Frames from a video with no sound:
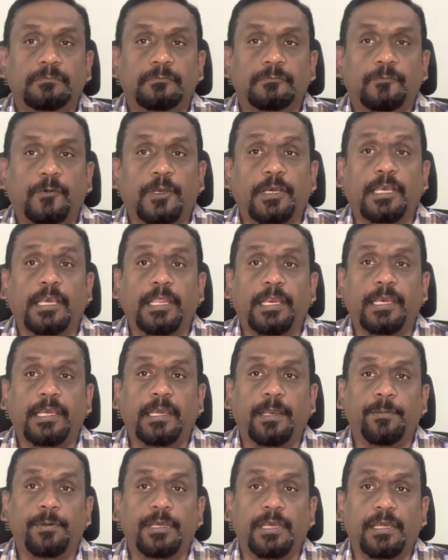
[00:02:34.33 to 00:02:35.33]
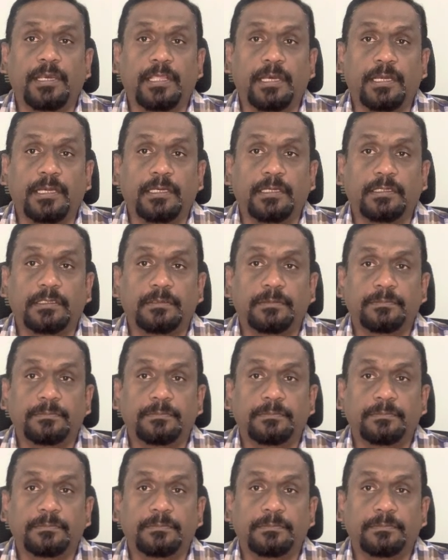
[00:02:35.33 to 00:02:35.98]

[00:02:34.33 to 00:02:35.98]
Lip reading: for clearing debit and credit.